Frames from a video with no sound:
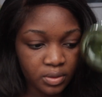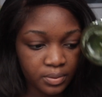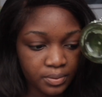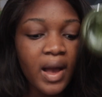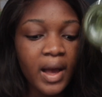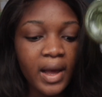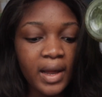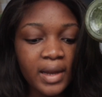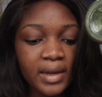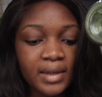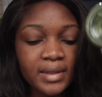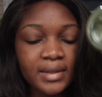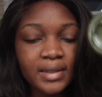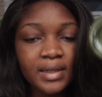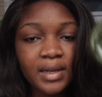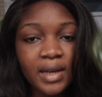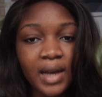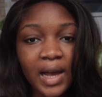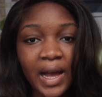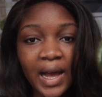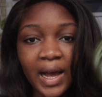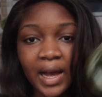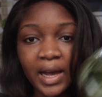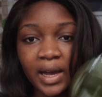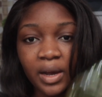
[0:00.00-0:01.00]
and
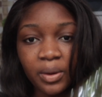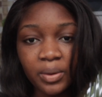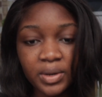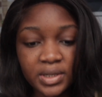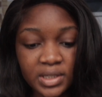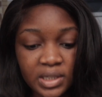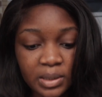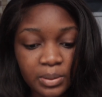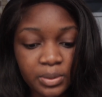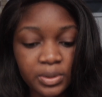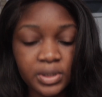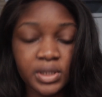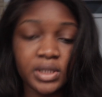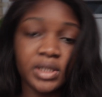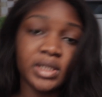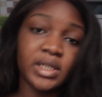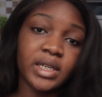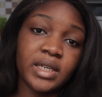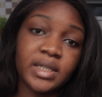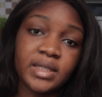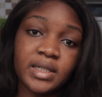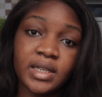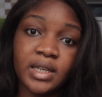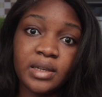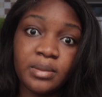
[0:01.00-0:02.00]
I was able to
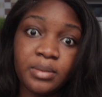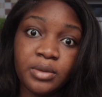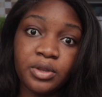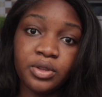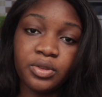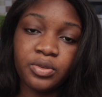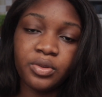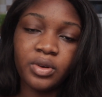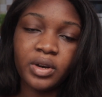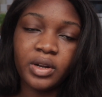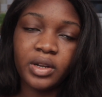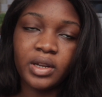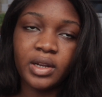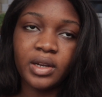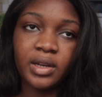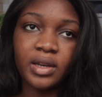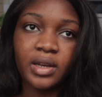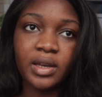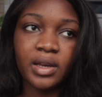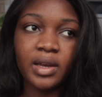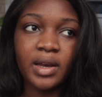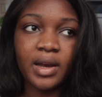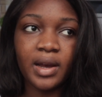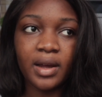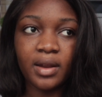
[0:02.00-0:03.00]
sustain me throughout the
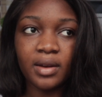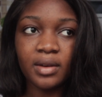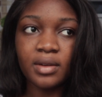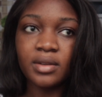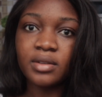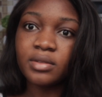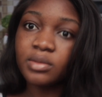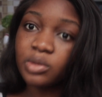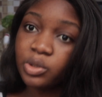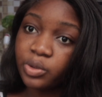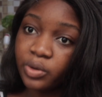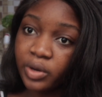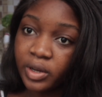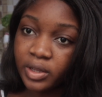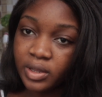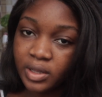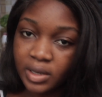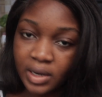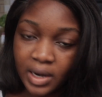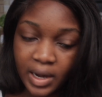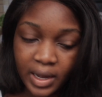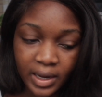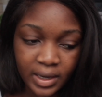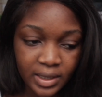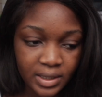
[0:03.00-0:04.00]
day and throughout
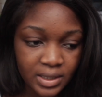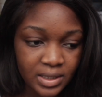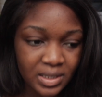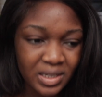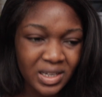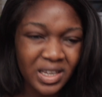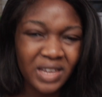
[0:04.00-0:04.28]
the night,